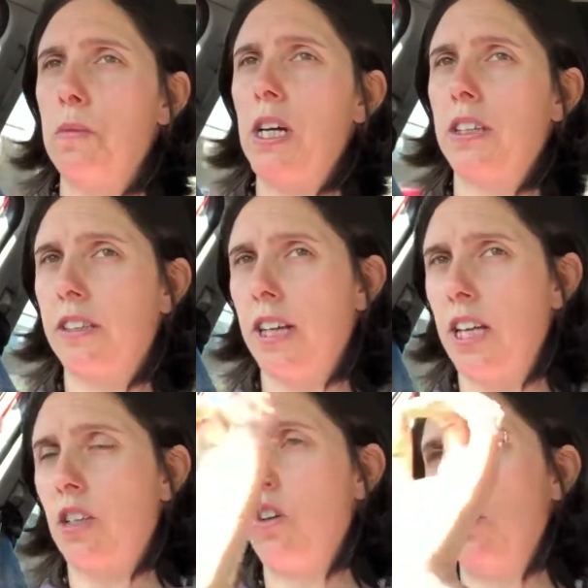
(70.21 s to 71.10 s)

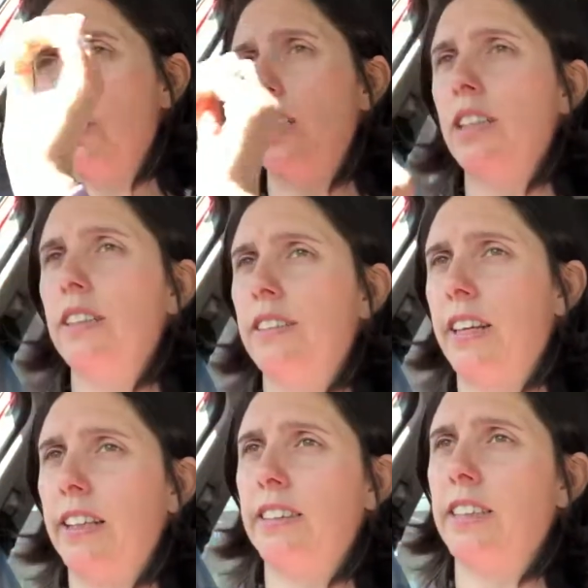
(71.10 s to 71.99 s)
birthday on
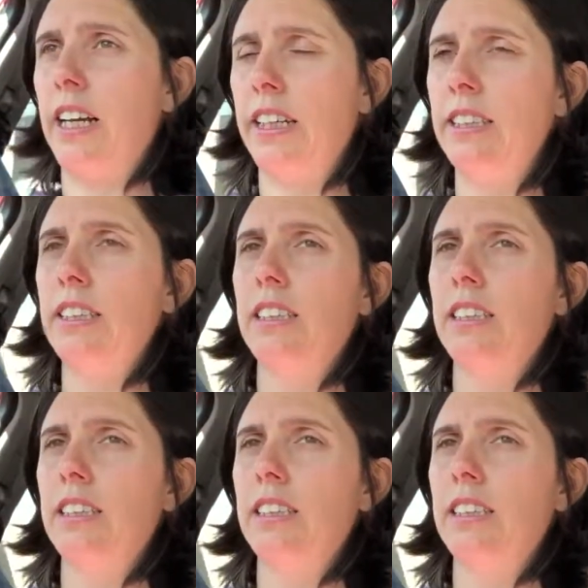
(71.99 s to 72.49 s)
Saturday